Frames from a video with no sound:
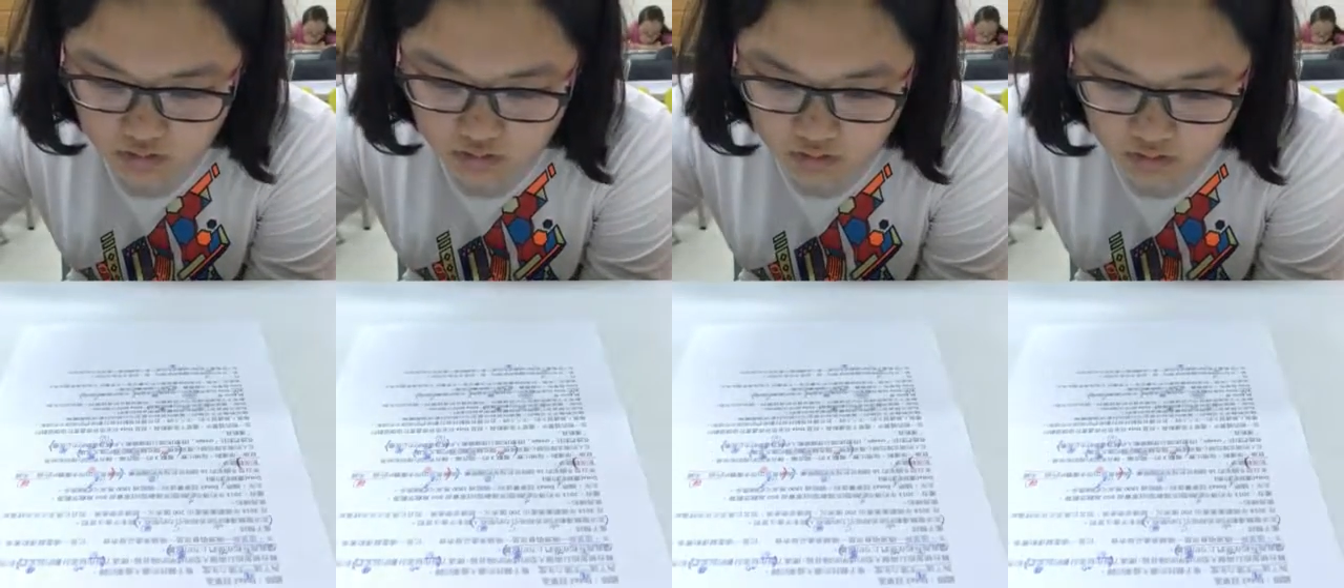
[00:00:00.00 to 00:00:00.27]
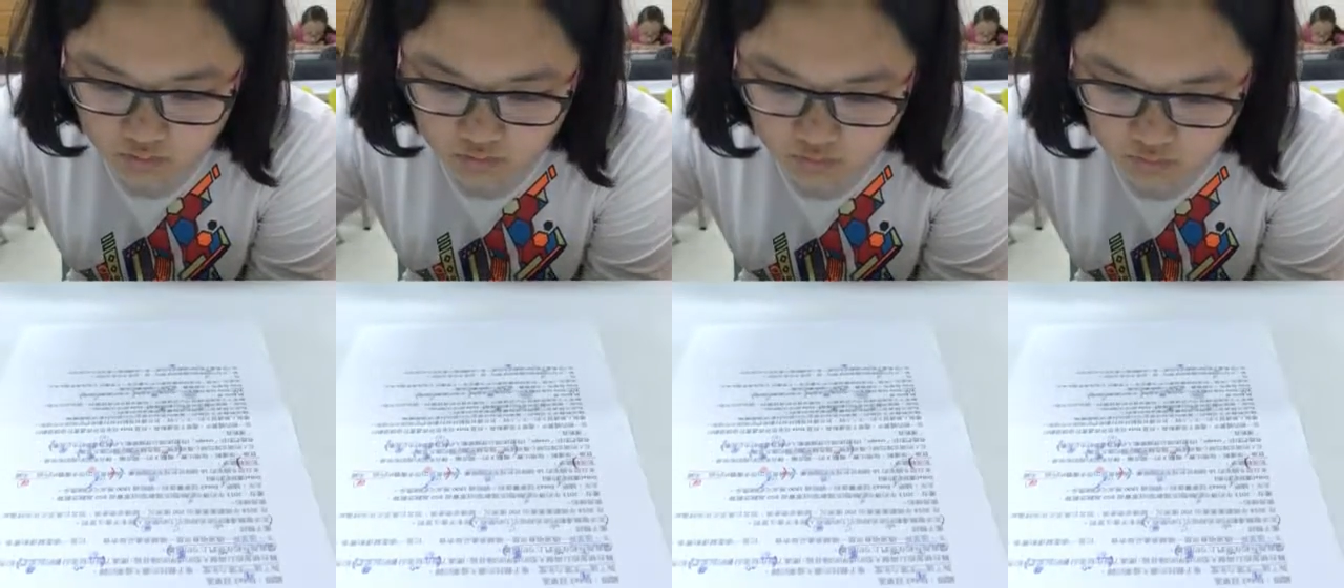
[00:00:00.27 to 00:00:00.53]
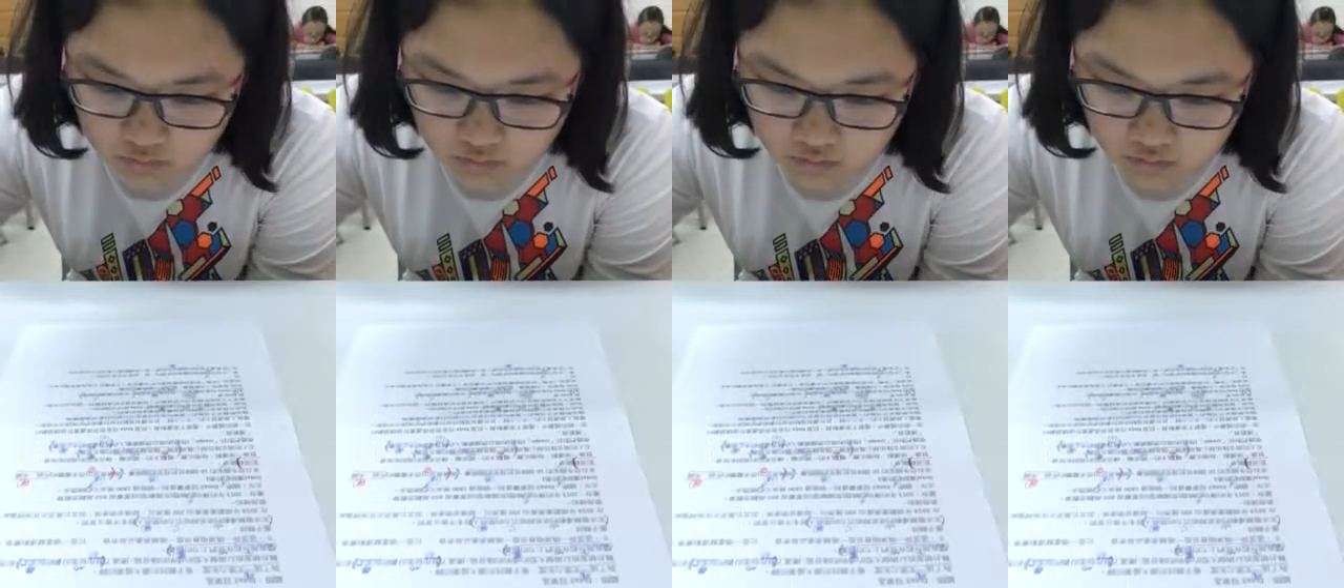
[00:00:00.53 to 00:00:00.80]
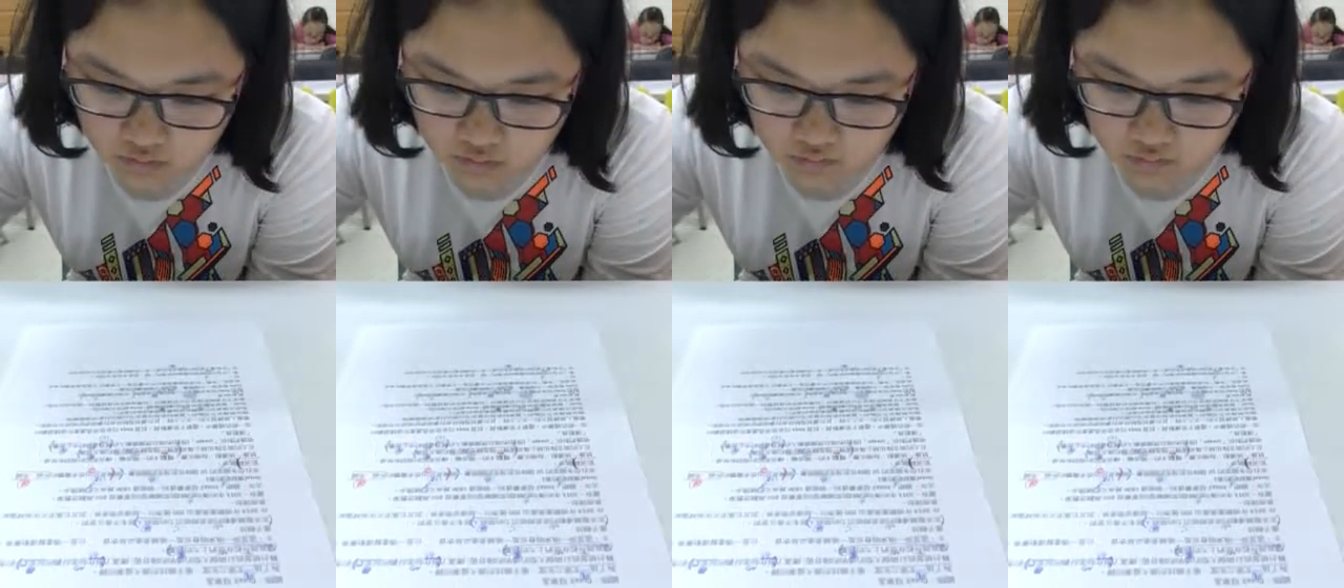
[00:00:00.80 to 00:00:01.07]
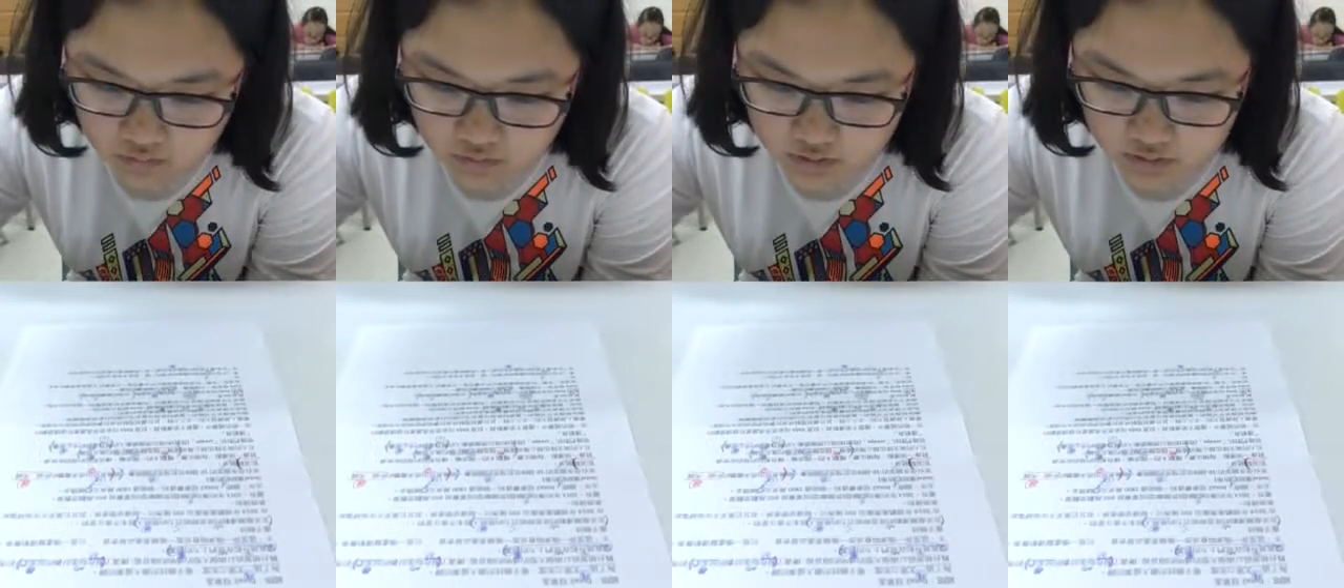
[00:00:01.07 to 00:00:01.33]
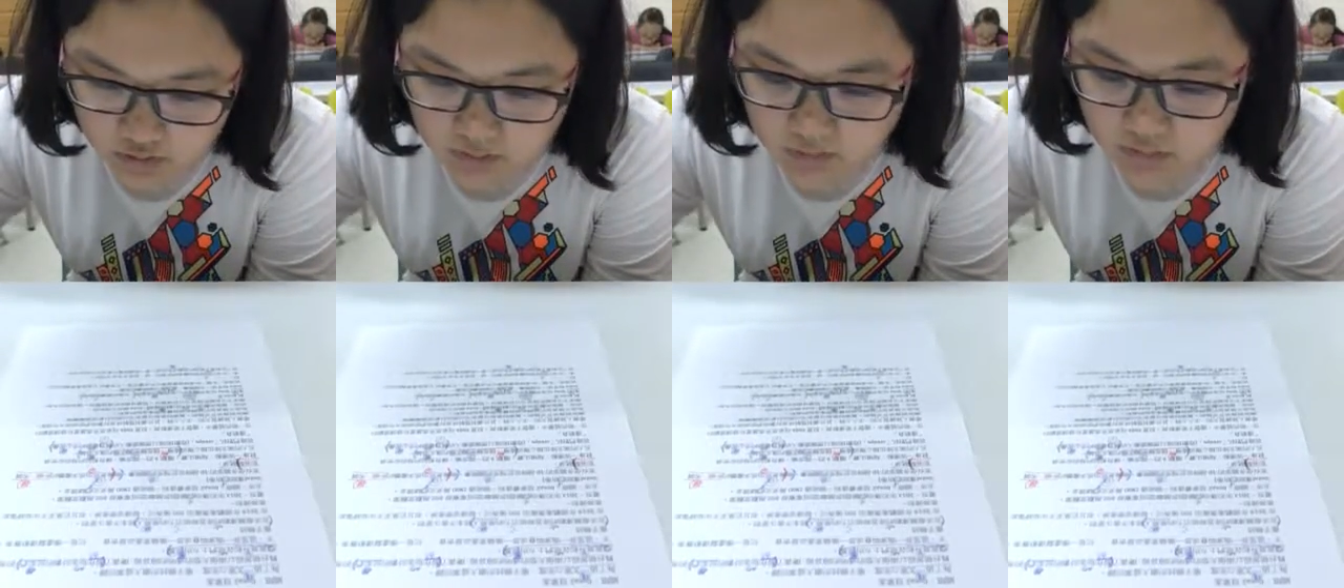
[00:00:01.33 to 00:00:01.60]
of Warcraft 3,
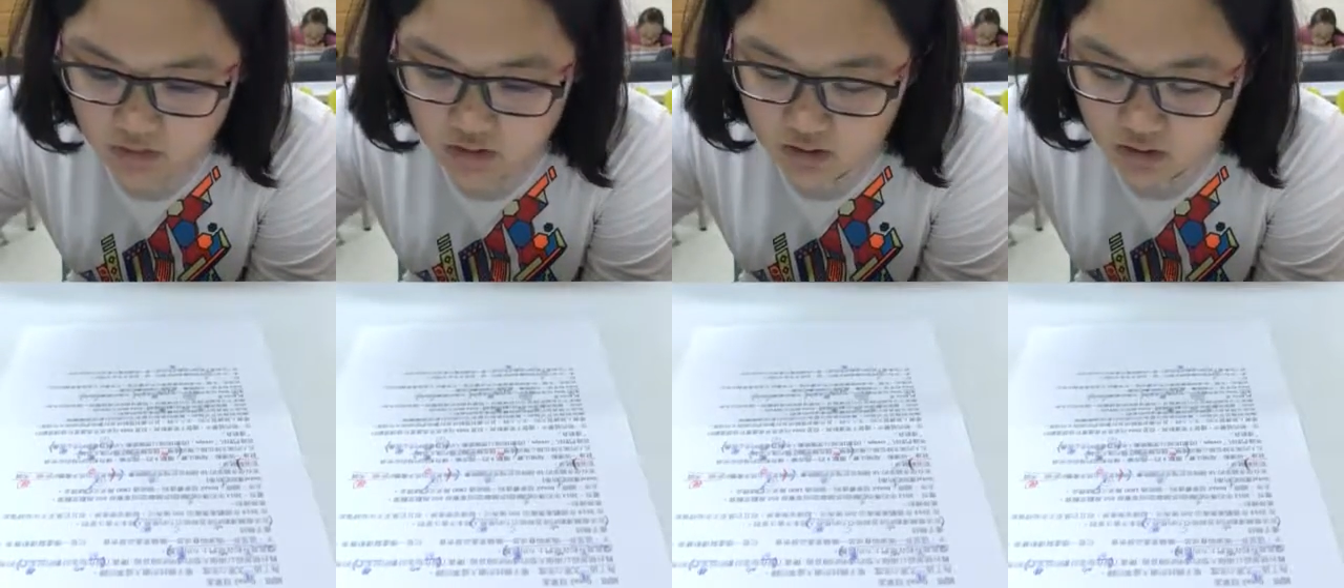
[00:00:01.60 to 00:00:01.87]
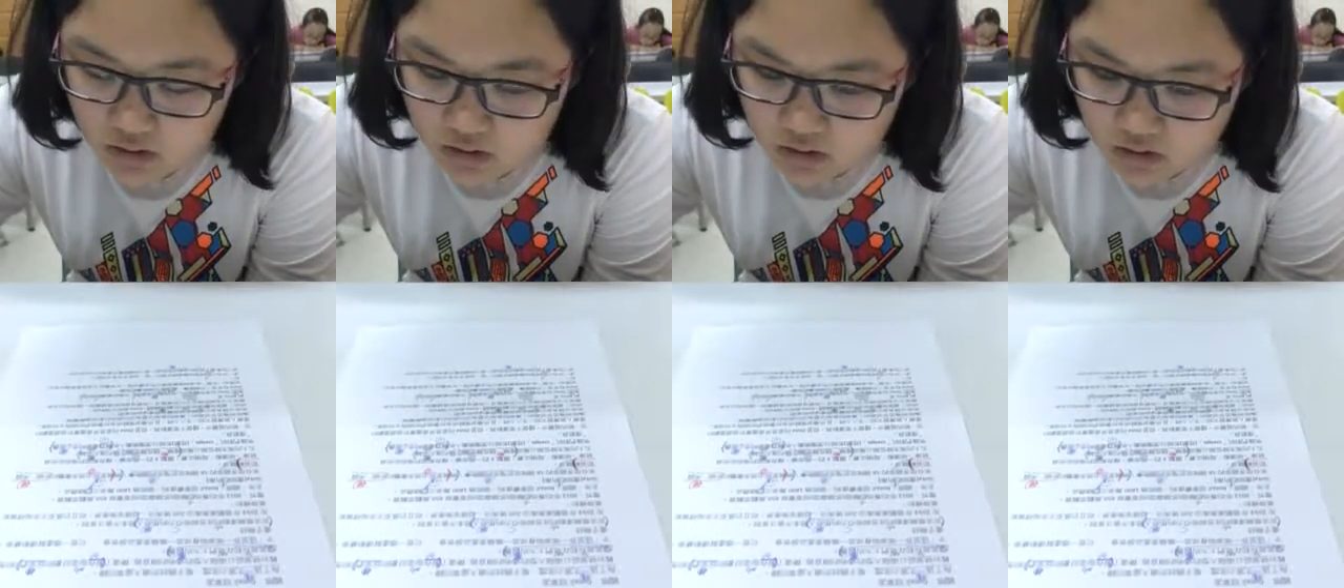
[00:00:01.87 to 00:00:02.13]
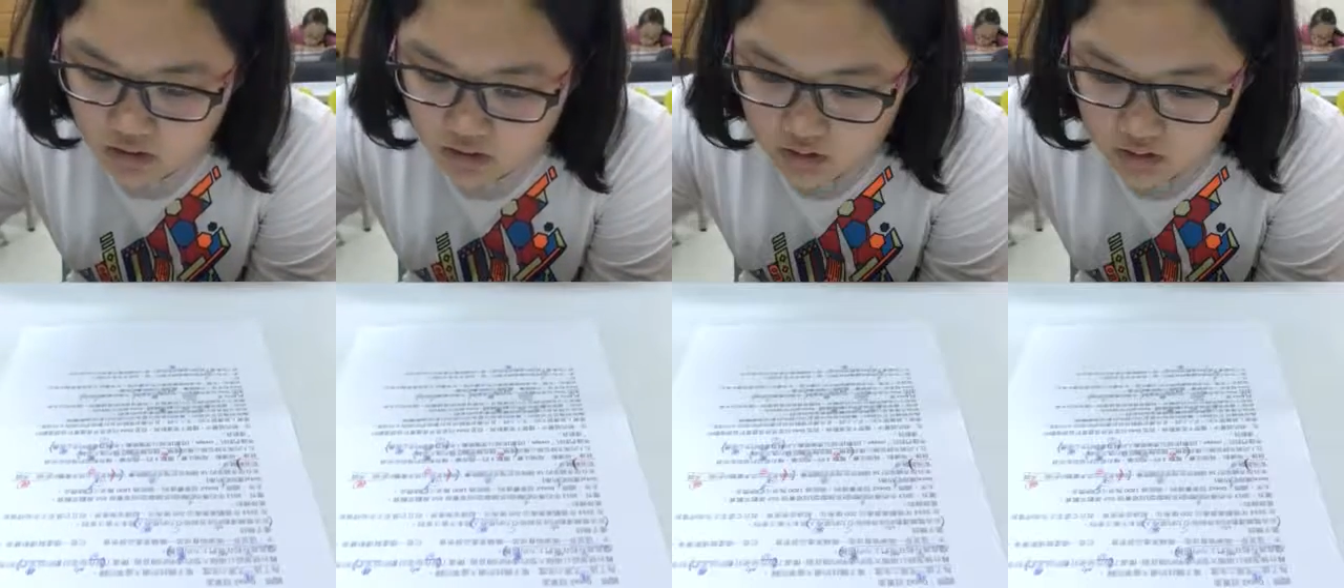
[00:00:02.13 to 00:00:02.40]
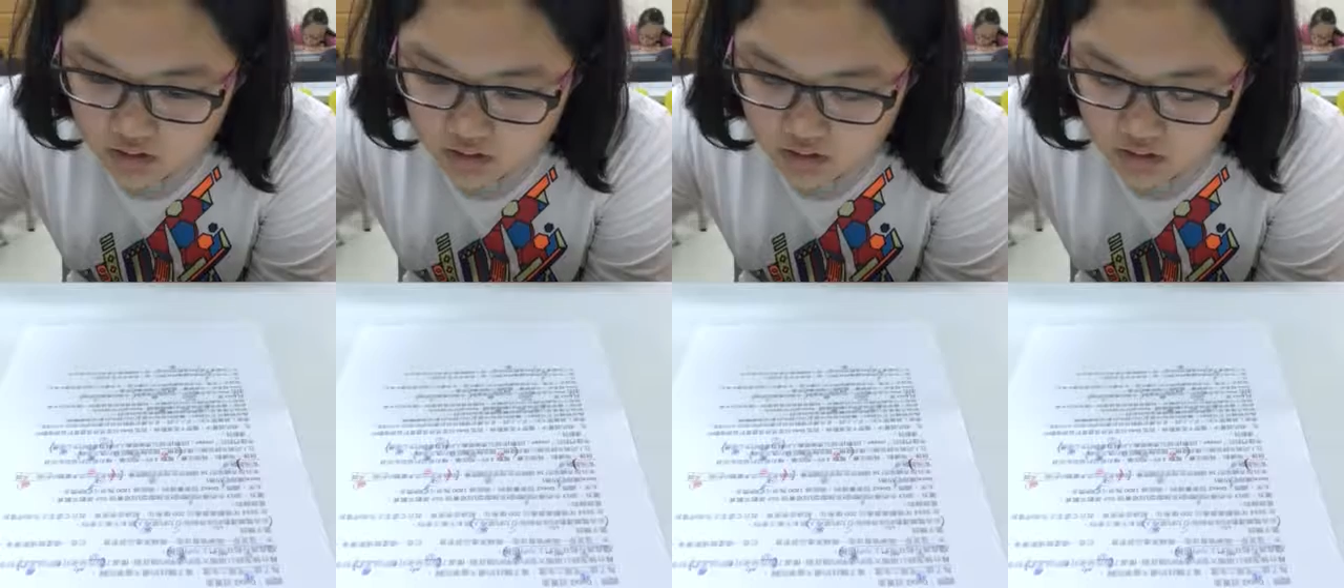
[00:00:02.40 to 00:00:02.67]
had